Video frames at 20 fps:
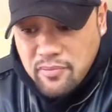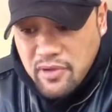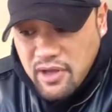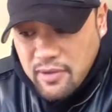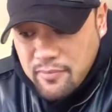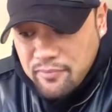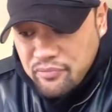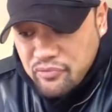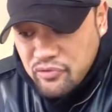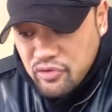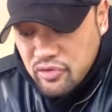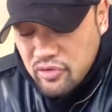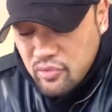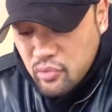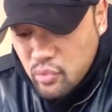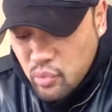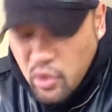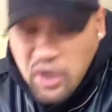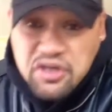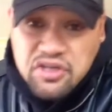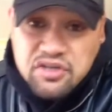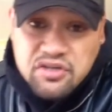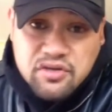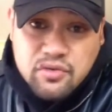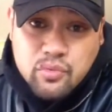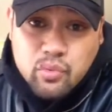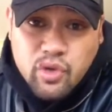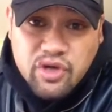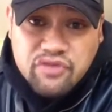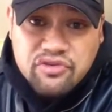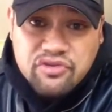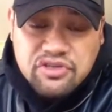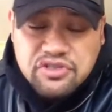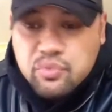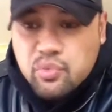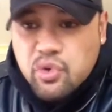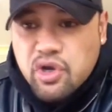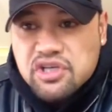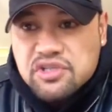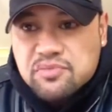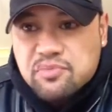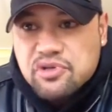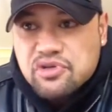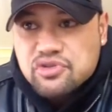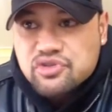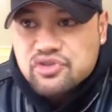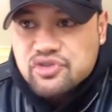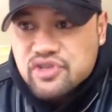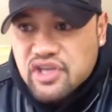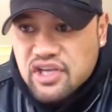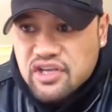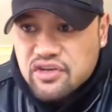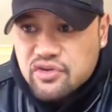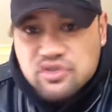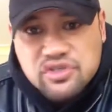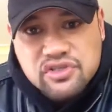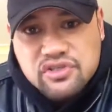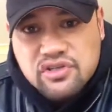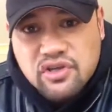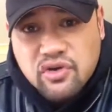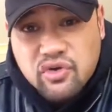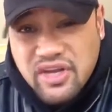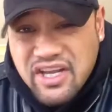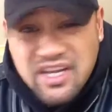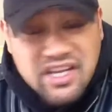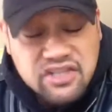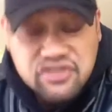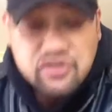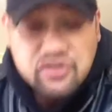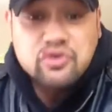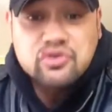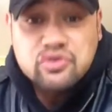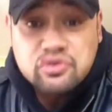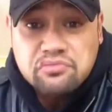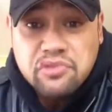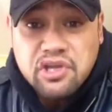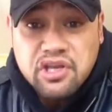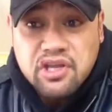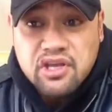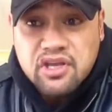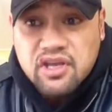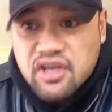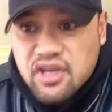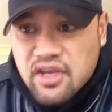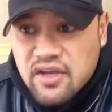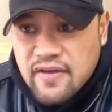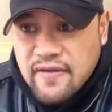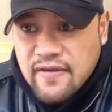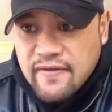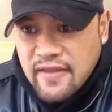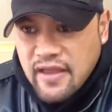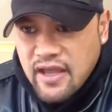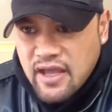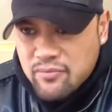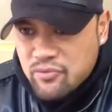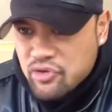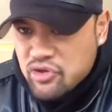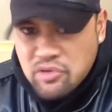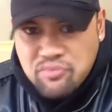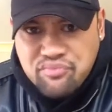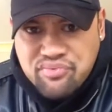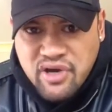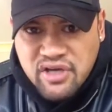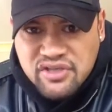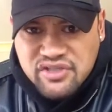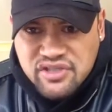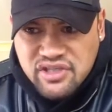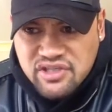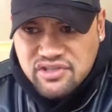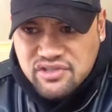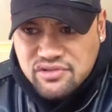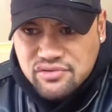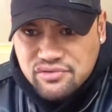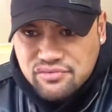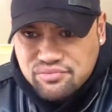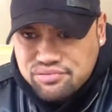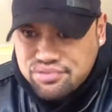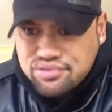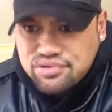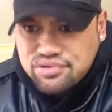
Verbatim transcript: One reason why is because you can use it on any social media. You can branch out to